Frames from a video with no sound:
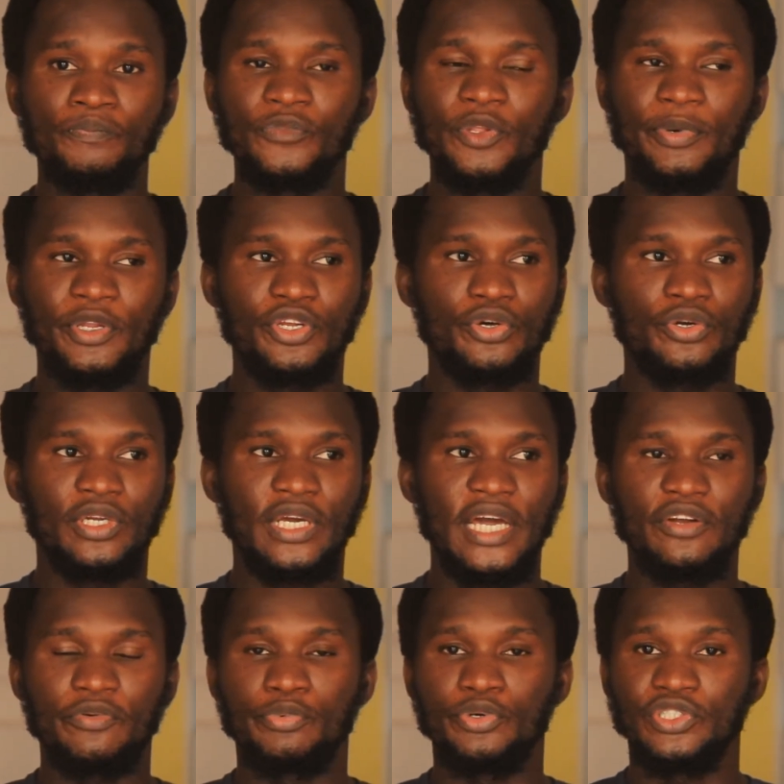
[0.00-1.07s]
depending on the
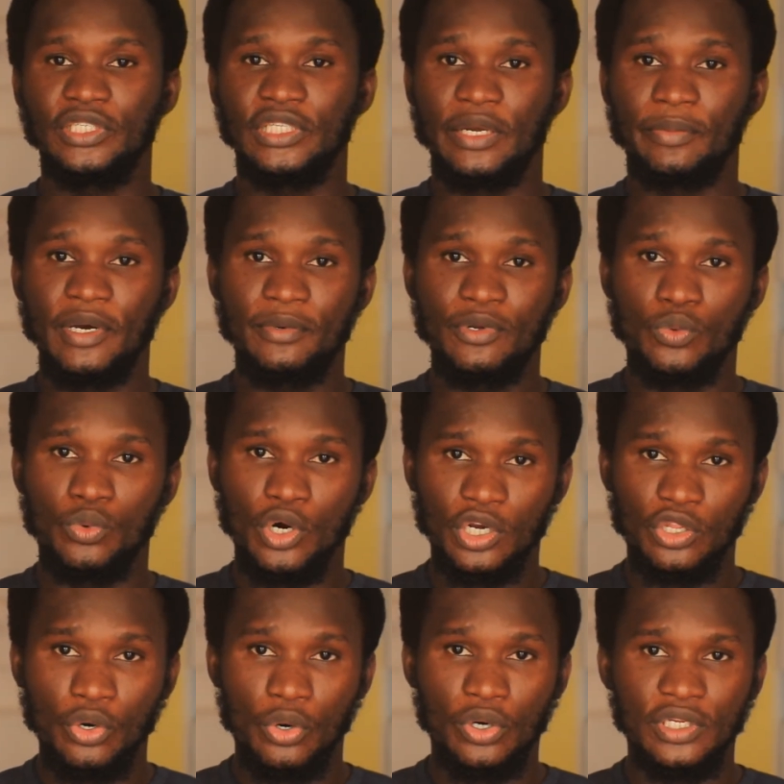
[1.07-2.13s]
kind of project I probably
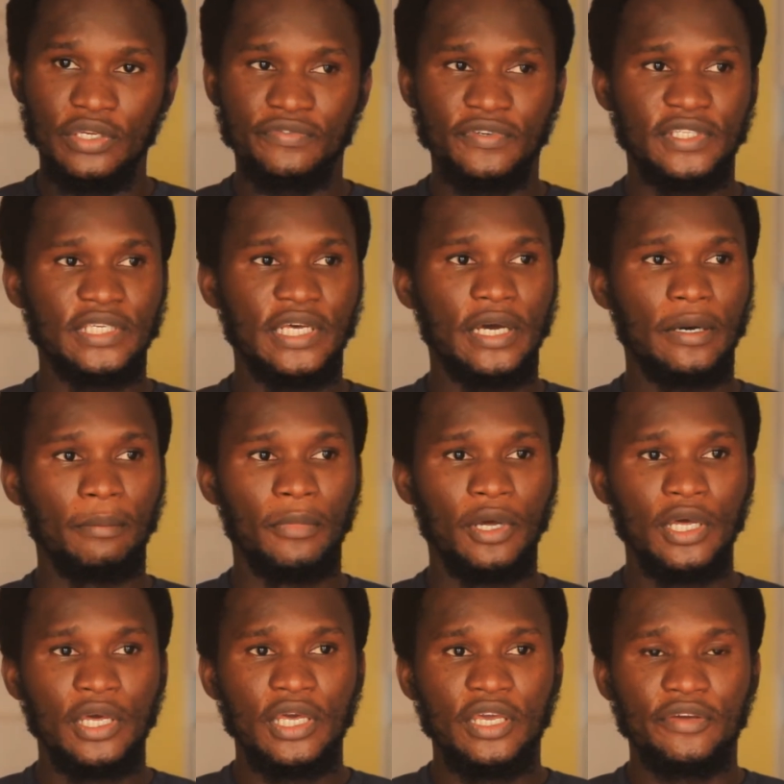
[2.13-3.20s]
worked on, if it's
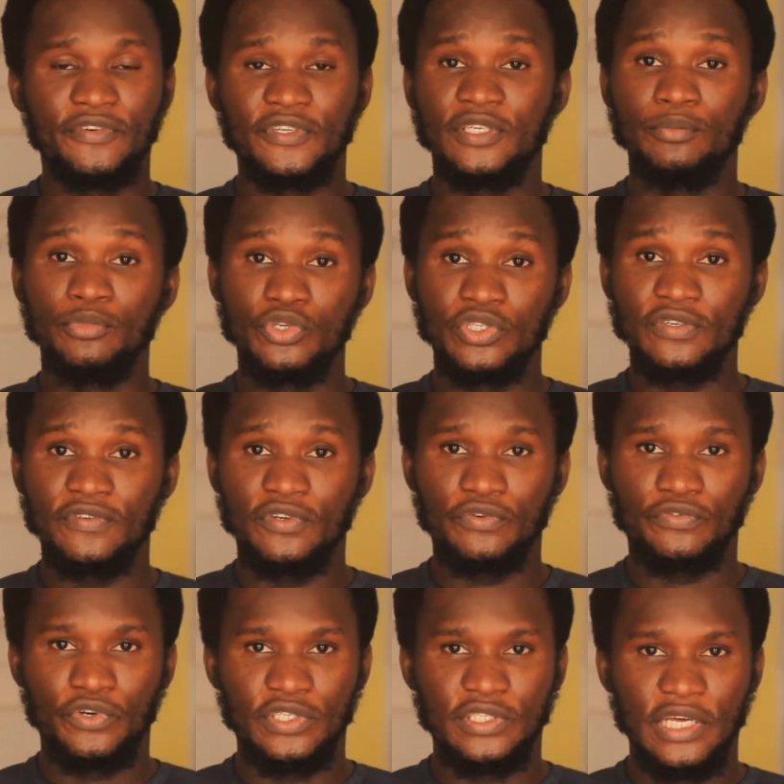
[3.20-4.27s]
a music video,
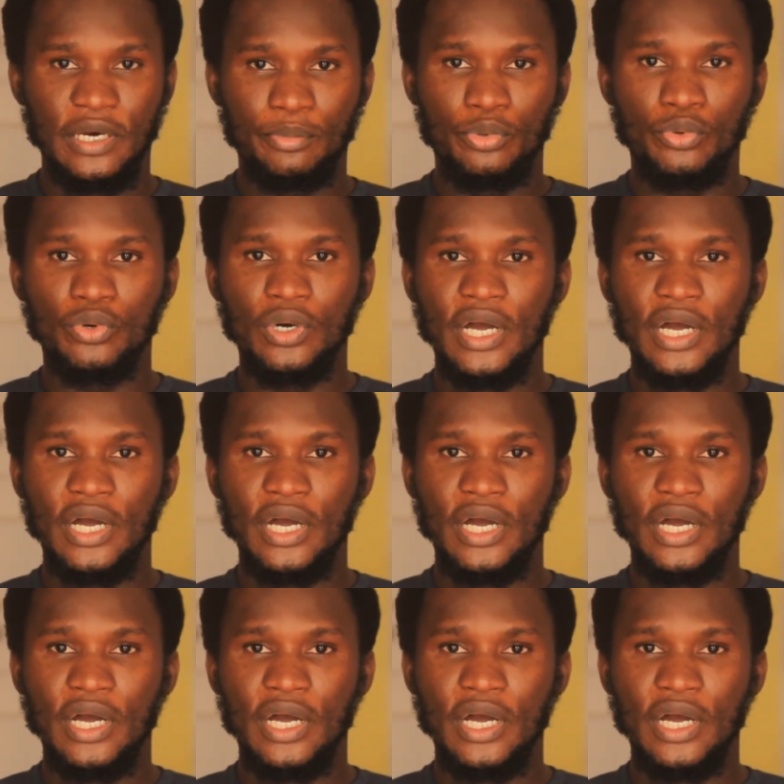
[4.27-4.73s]
for example,